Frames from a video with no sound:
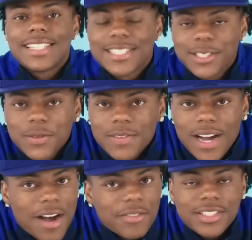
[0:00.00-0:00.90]
essential,
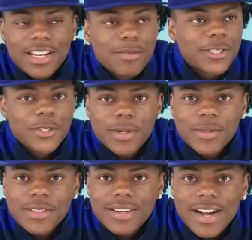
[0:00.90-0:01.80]
obviously I'm a
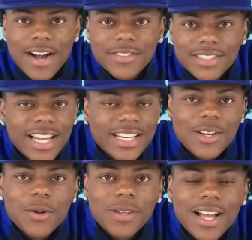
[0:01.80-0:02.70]
streamer. Obviously I need
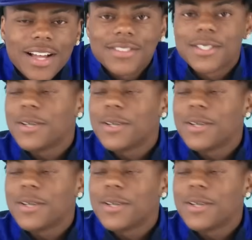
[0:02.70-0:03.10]
to go live,